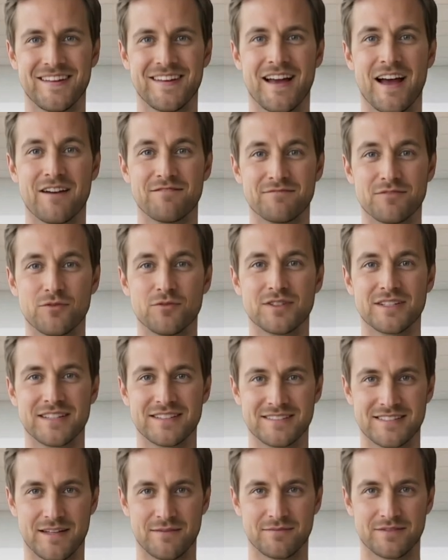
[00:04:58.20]
A few key
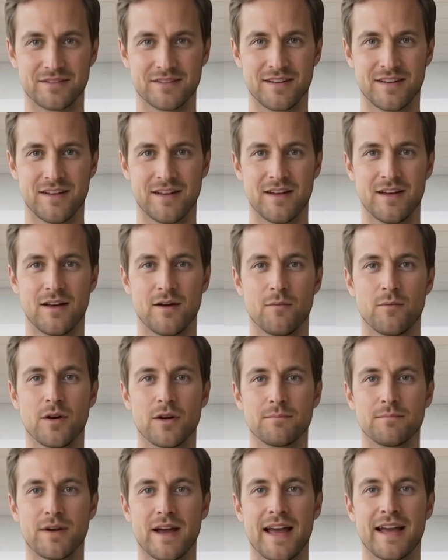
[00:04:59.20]
tips. When
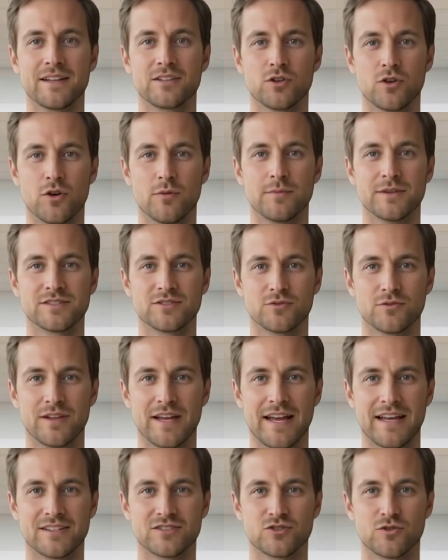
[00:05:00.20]
applying Loba
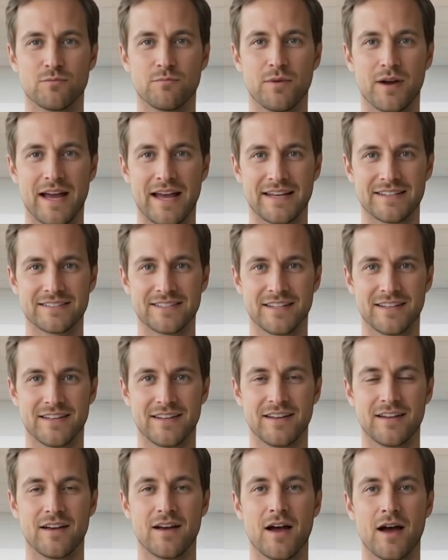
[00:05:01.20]
2K Supra A.T,
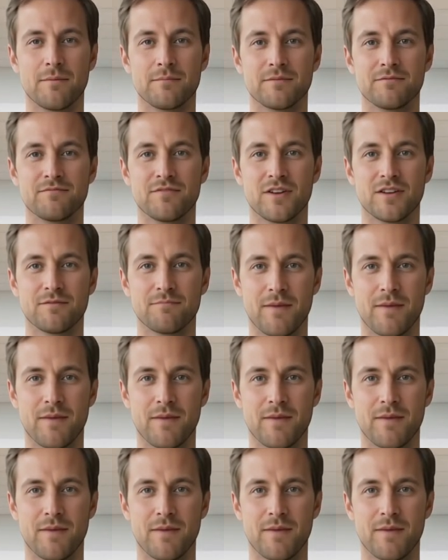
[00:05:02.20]
our preferred